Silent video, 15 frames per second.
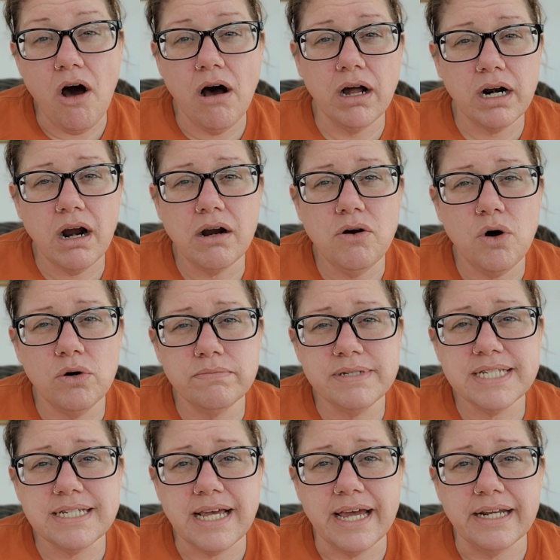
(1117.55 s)
on our
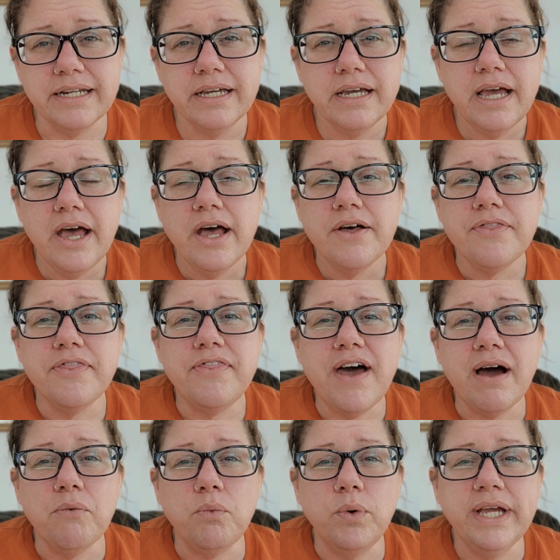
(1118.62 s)
homestead
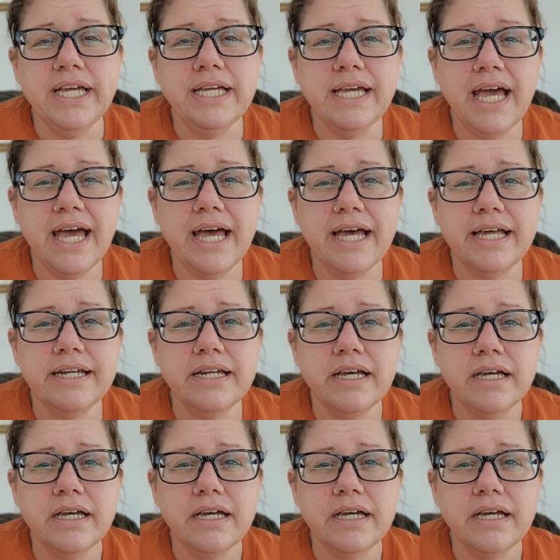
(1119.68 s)
that we can